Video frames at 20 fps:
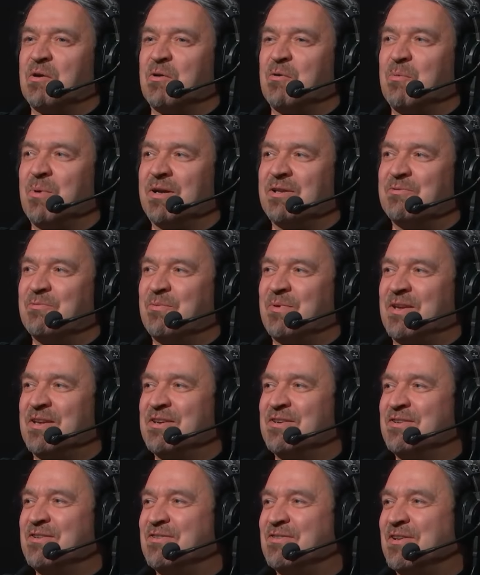quite
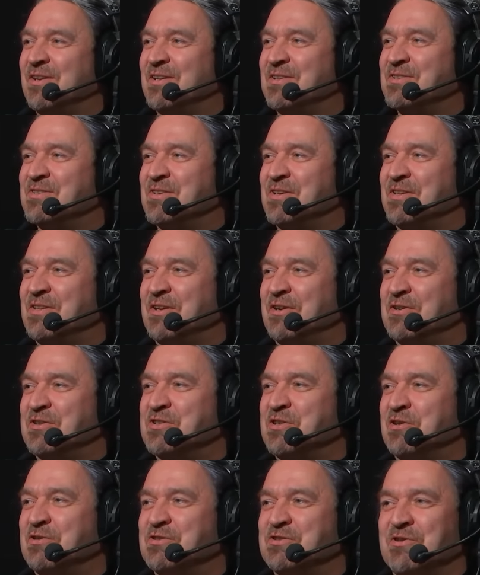weird. Let's say
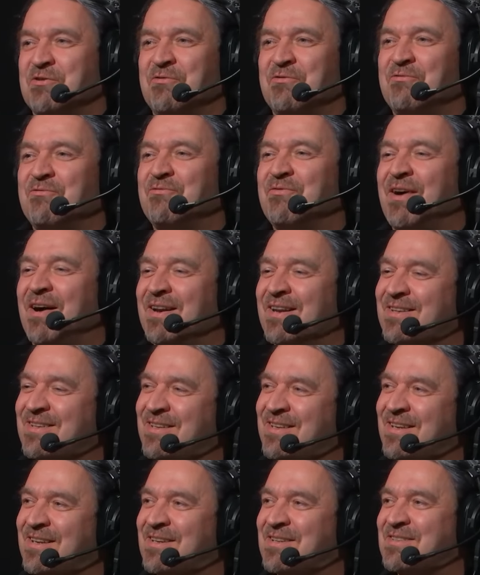there's lots of funny
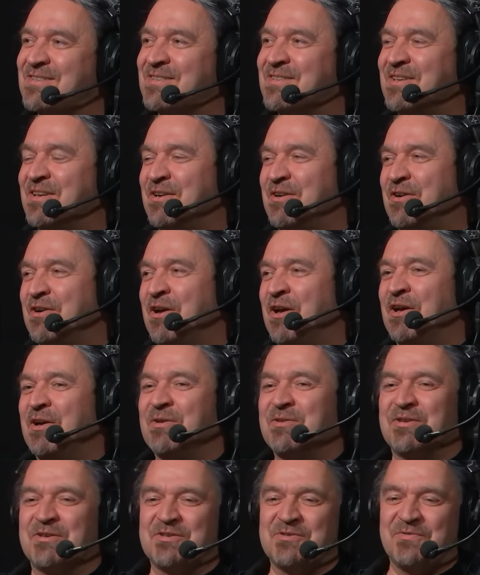things there.
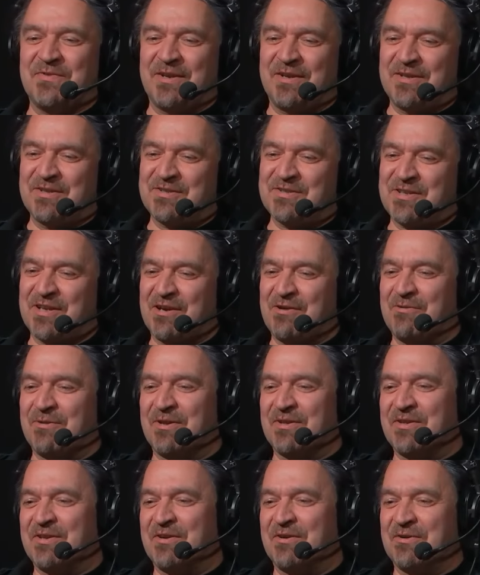There's Finnish
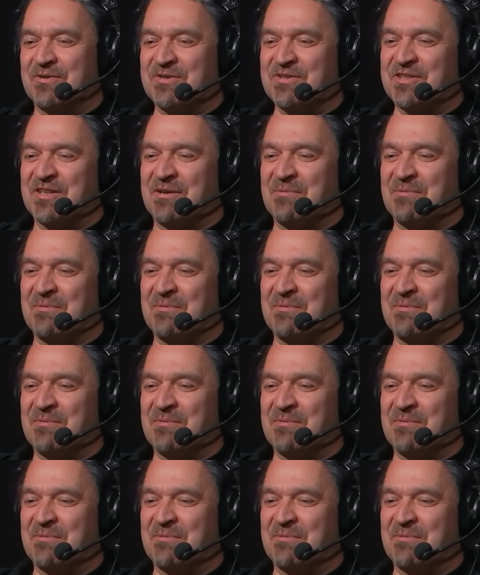sauna. There's